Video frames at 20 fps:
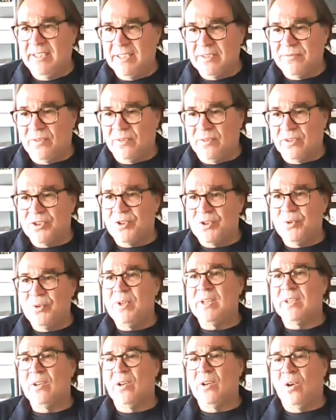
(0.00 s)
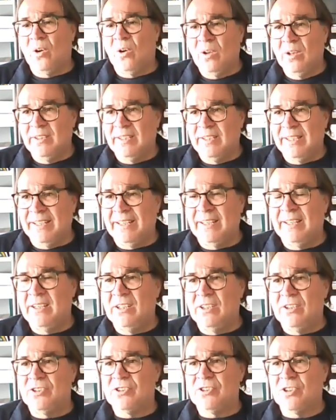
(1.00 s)
is for sure all the
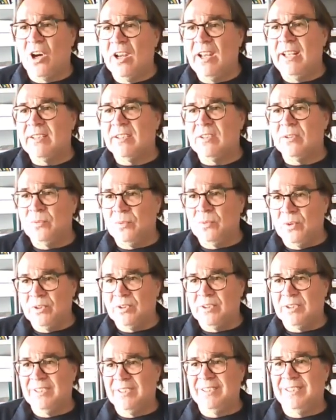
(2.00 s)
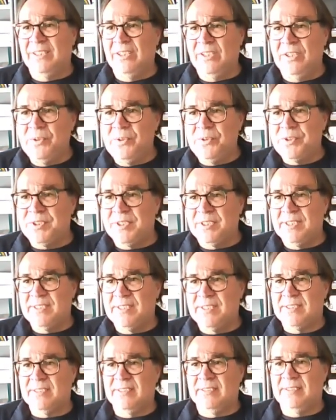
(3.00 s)
solid wood
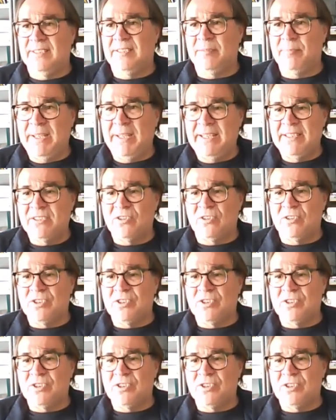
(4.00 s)
uses. That means